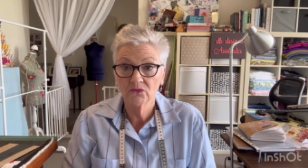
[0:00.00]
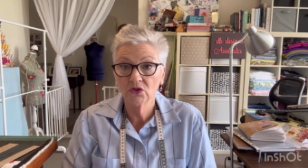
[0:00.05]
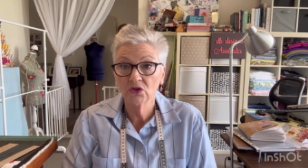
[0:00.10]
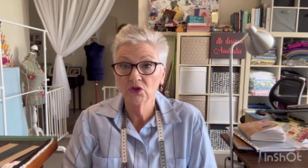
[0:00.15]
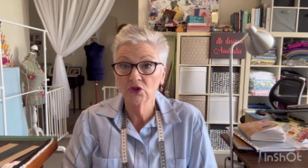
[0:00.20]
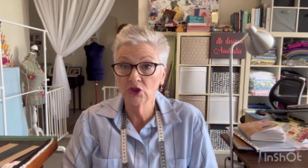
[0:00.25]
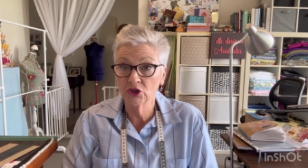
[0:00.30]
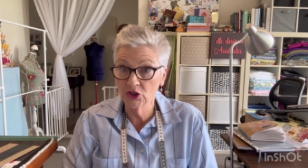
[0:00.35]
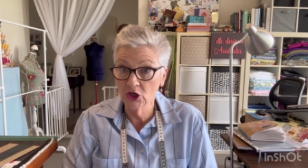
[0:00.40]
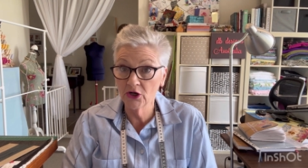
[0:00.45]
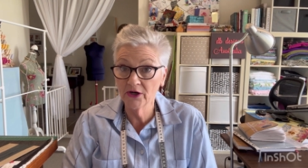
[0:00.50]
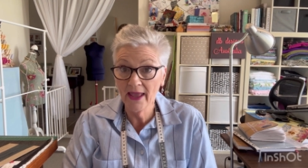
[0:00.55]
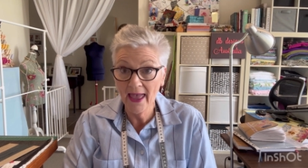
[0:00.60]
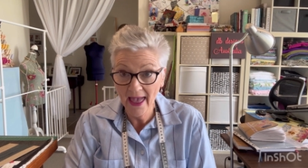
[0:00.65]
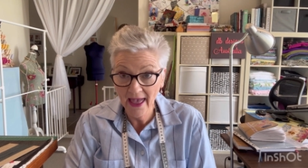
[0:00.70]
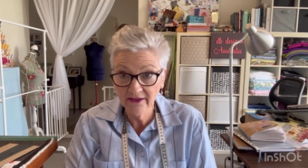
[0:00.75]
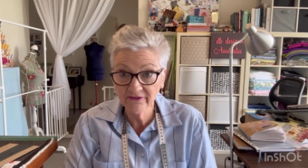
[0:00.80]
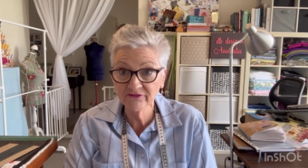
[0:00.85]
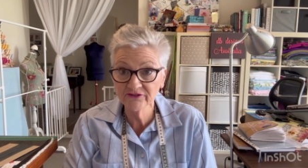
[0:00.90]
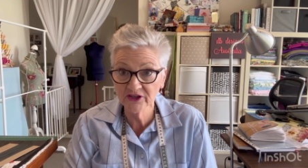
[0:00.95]
you don't
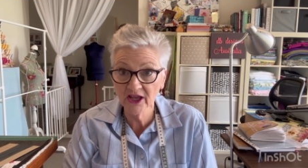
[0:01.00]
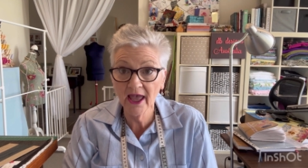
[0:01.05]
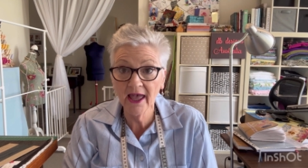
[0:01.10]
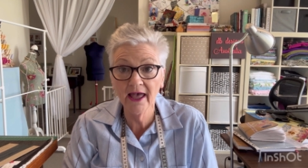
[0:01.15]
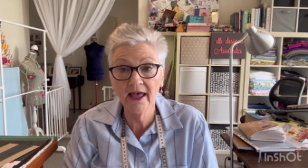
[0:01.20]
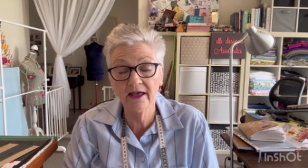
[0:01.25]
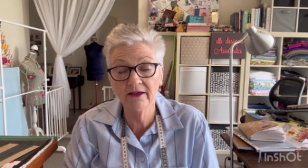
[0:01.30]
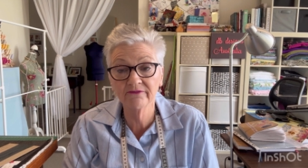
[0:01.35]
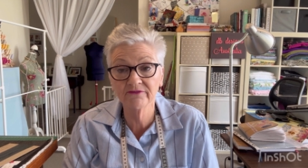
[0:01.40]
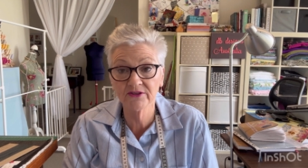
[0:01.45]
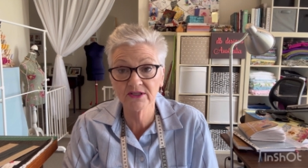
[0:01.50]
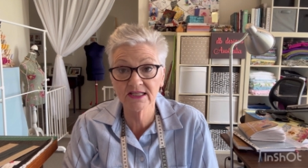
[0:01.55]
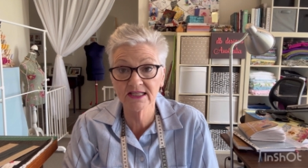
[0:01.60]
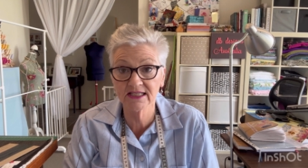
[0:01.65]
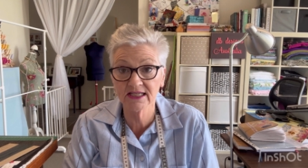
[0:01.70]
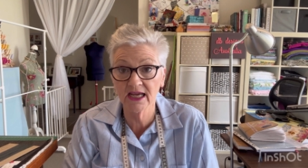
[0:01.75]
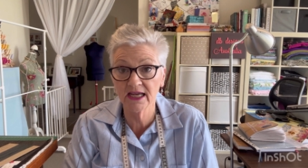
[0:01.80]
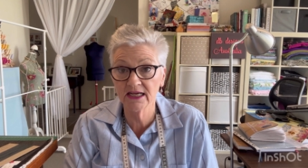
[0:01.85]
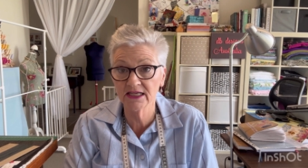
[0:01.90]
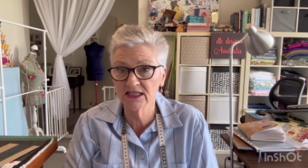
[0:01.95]
have to have the
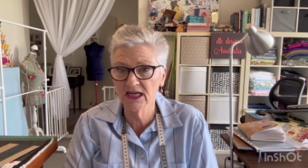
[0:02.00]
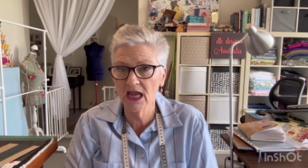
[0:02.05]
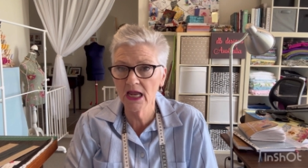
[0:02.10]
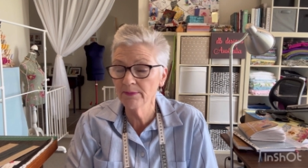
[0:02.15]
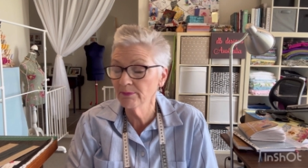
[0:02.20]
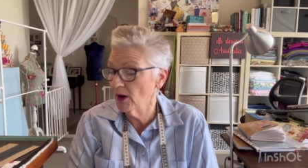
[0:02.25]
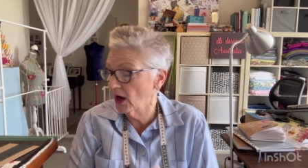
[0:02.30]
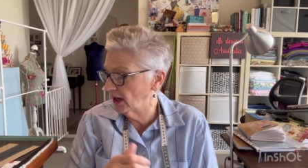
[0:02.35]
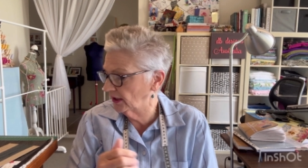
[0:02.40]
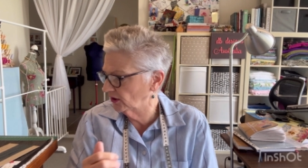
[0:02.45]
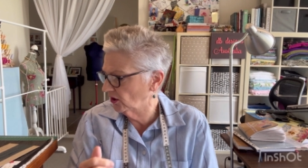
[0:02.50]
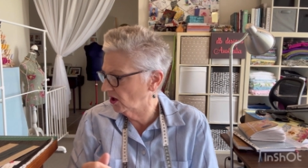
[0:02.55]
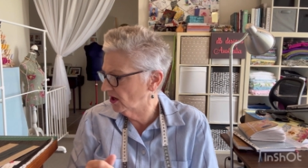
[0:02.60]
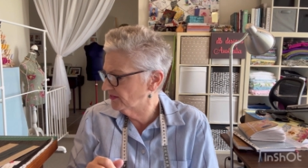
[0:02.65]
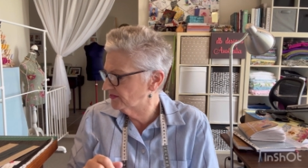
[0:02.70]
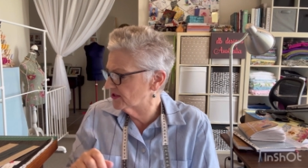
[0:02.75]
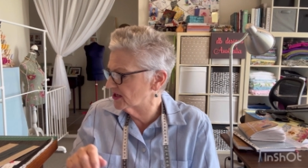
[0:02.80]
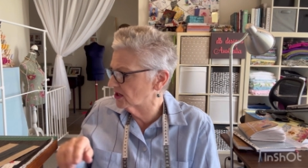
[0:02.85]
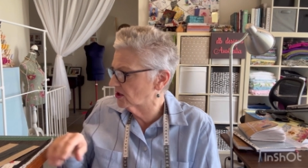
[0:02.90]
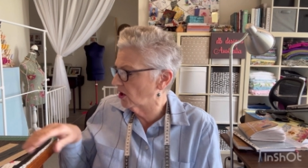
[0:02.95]
stay tape. And I
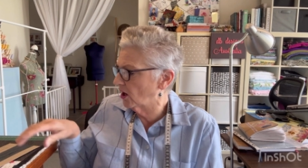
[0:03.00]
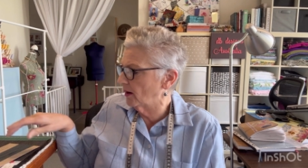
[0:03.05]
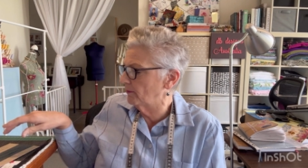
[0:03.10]
think I